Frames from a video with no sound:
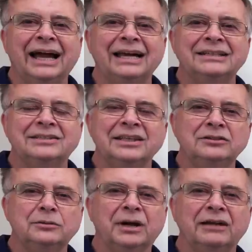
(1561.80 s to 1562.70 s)
and
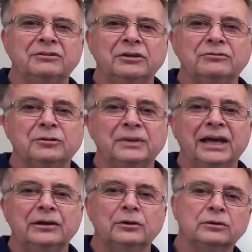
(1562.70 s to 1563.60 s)
things you might have learned from
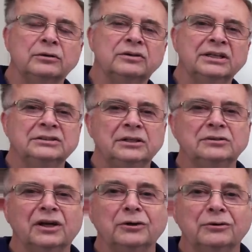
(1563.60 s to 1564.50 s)
that or things that you
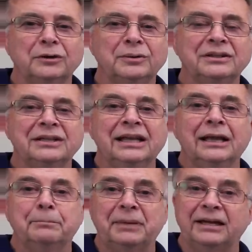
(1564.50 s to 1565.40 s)
don't agree
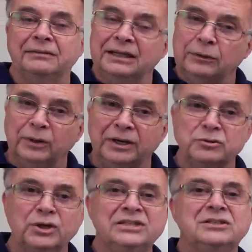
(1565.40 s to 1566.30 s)
with. But what I'm
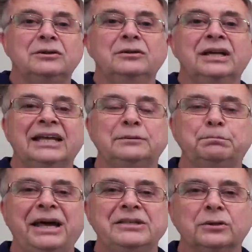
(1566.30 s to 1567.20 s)
trying to do is
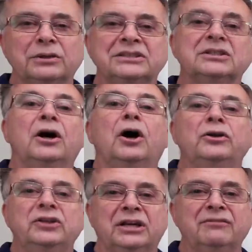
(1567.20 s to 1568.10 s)
base all this
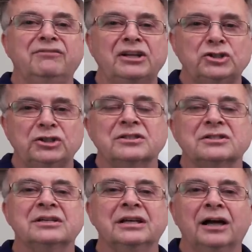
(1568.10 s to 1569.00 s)
on the
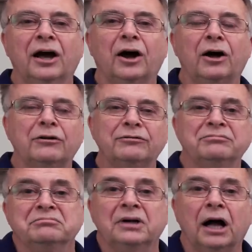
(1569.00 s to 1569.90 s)
conventions of
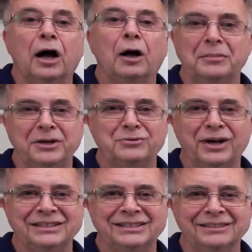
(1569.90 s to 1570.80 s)
harmony
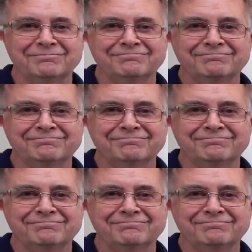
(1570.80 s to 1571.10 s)
writing.